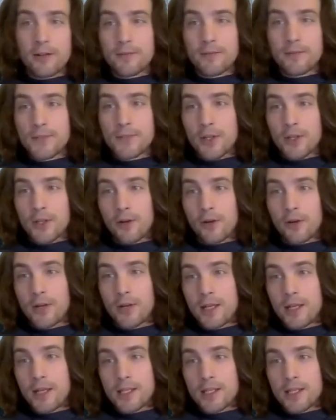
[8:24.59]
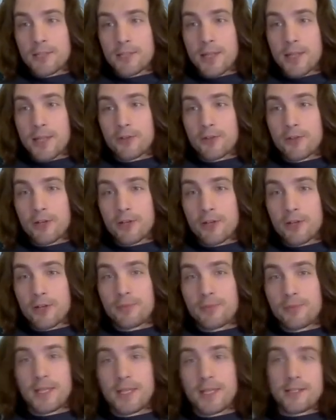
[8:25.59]
So the symmetric group
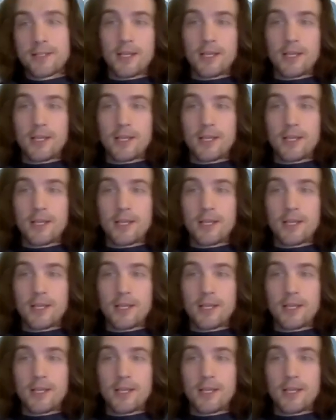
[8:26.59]
that's